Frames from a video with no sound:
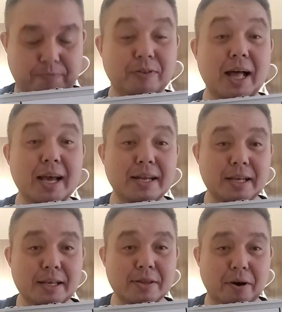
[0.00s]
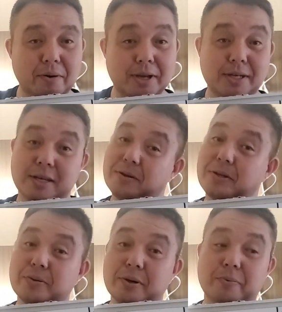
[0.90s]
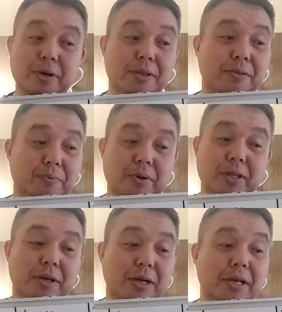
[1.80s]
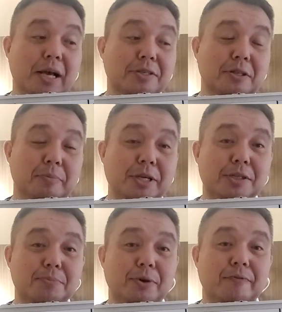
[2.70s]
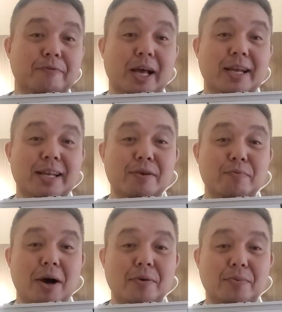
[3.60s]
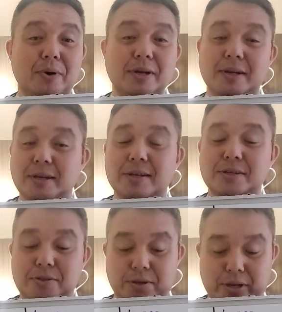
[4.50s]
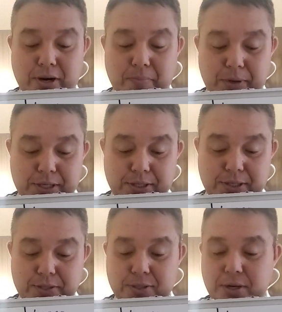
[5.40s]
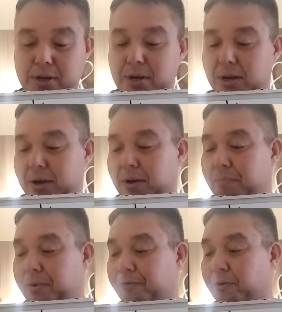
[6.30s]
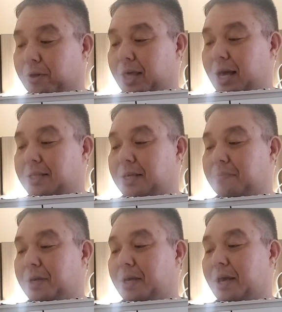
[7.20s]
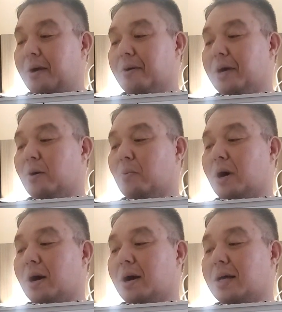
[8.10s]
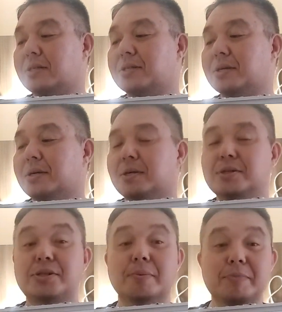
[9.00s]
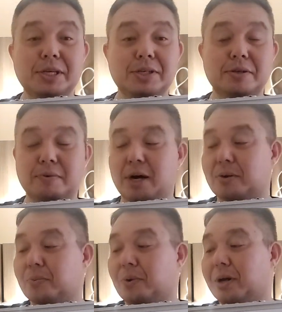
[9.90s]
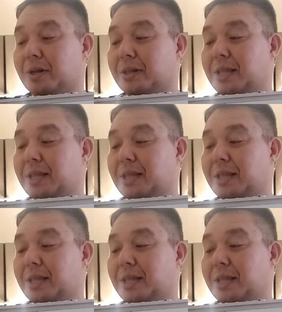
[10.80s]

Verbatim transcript: Flying knee, though. He did do it with, with an exclamation point. Flying knee, round one, took care of business. Before that, he beat Ariel Juarez. Submission round one.